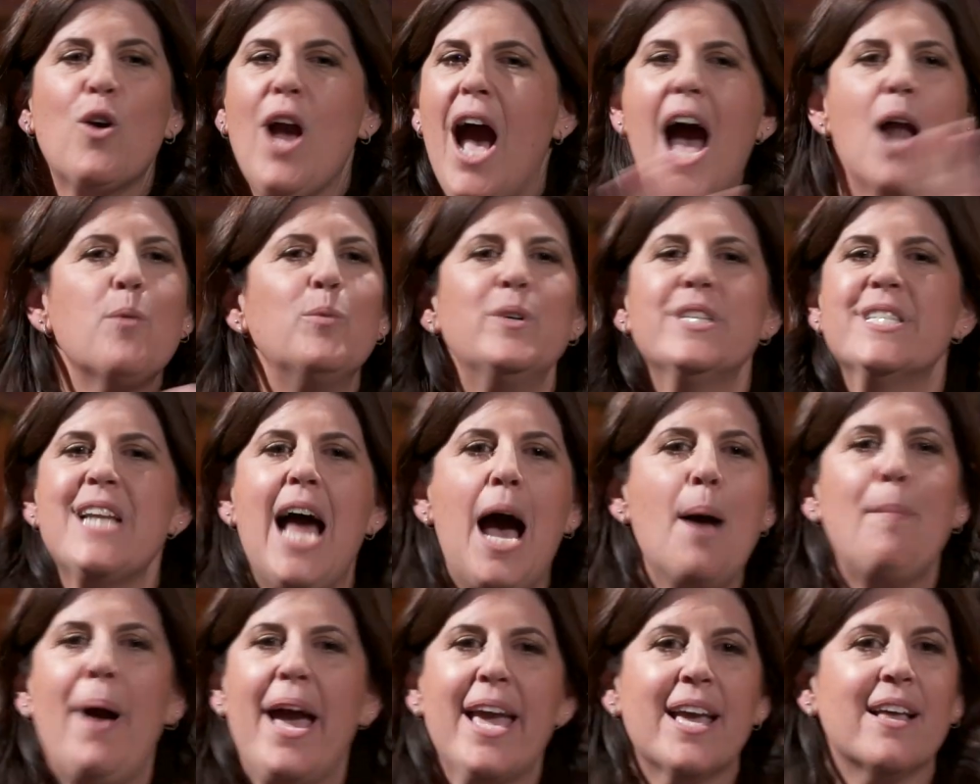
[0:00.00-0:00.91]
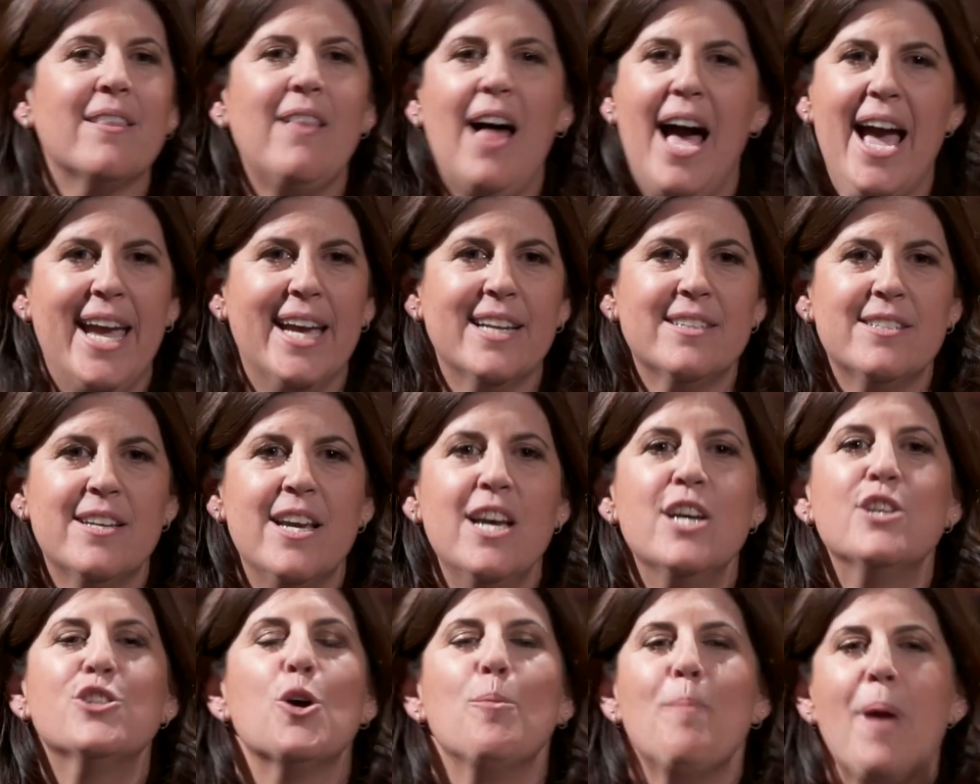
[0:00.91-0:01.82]
God was not my client,
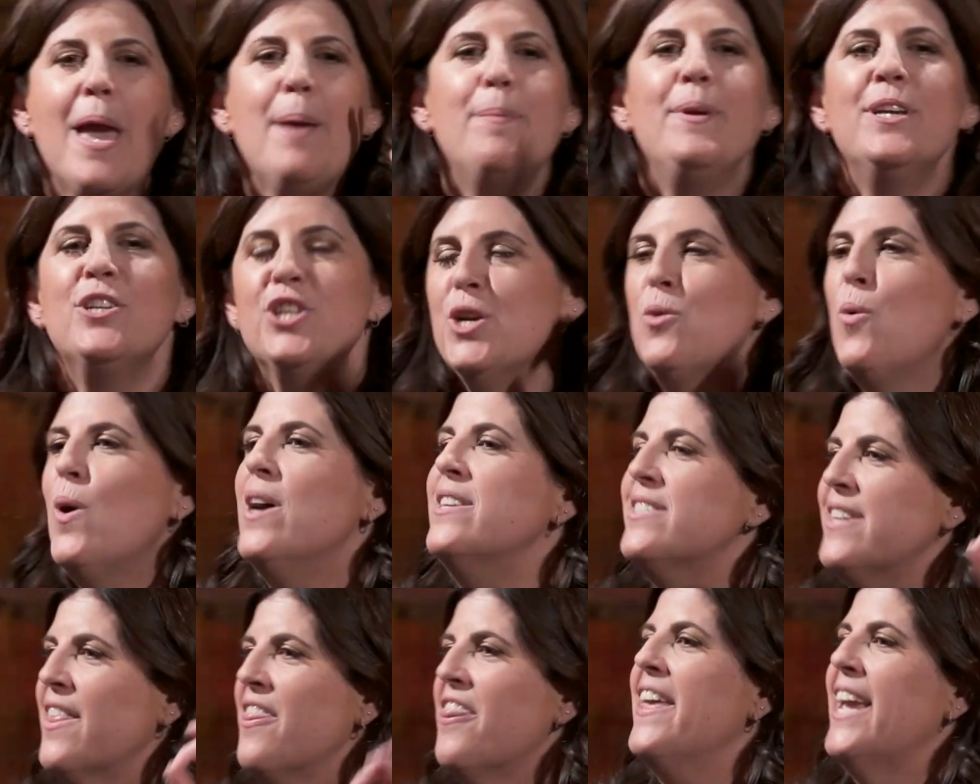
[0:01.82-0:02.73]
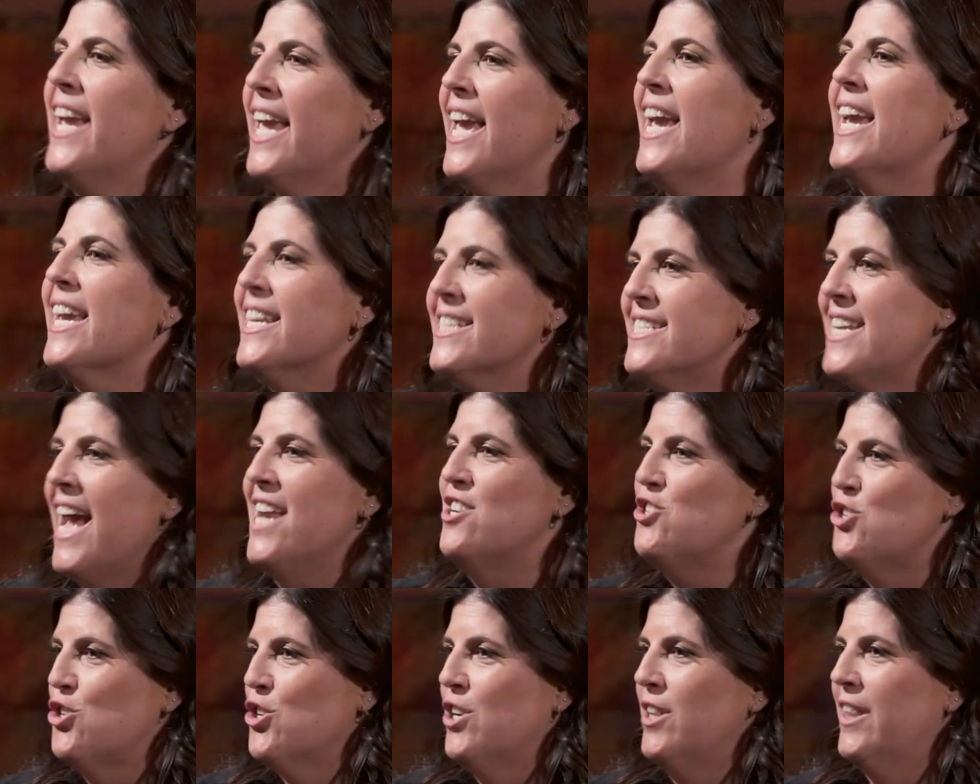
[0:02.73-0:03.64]
so maybe she wasn't thinking
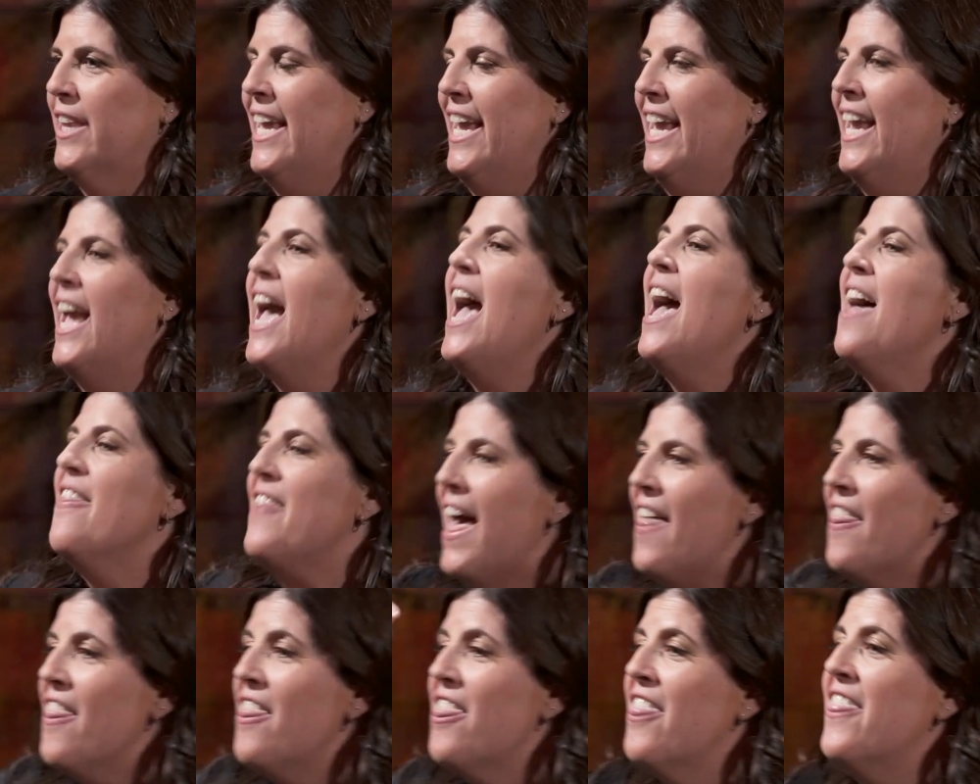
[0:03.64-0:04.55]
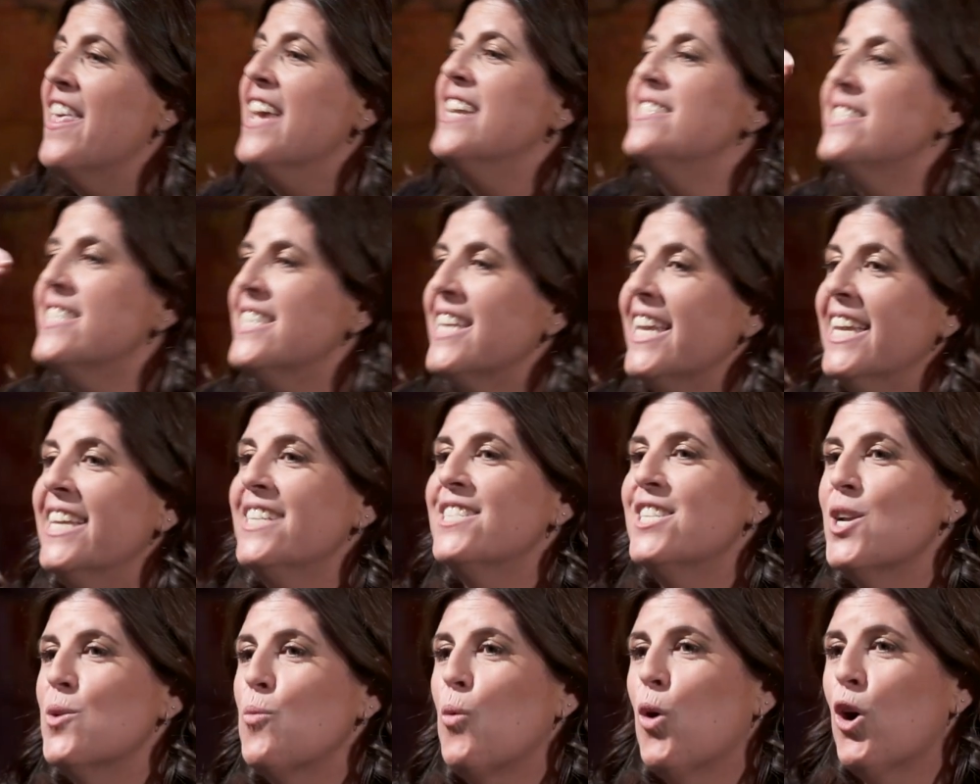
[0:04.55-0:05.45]
intentionally that this
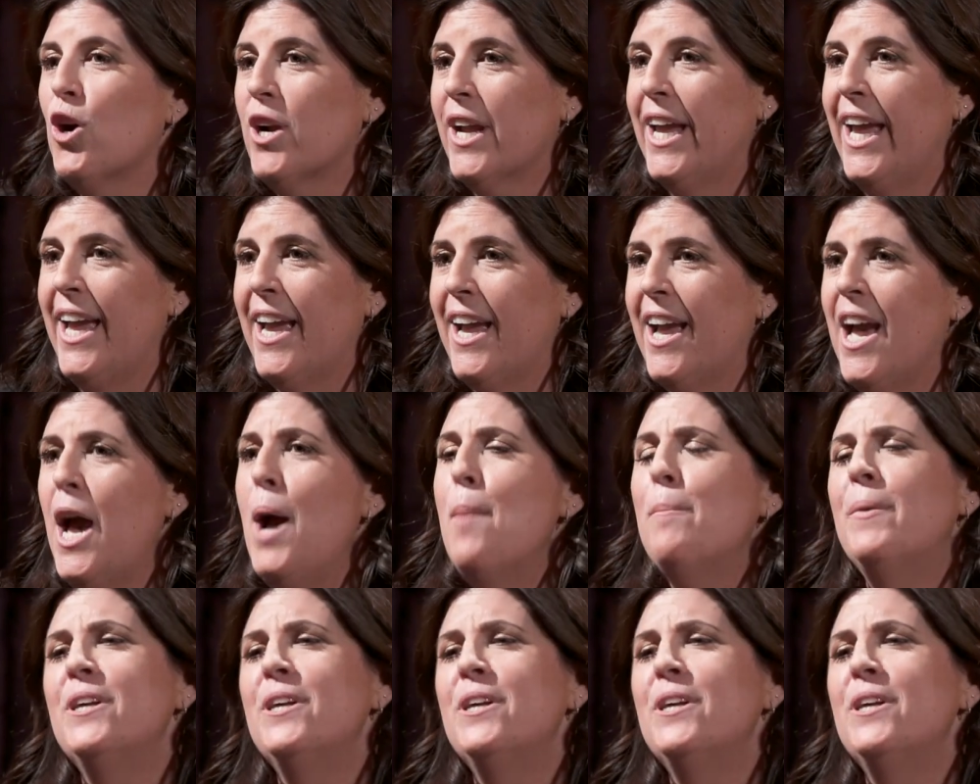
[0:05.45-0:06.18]
isn't working,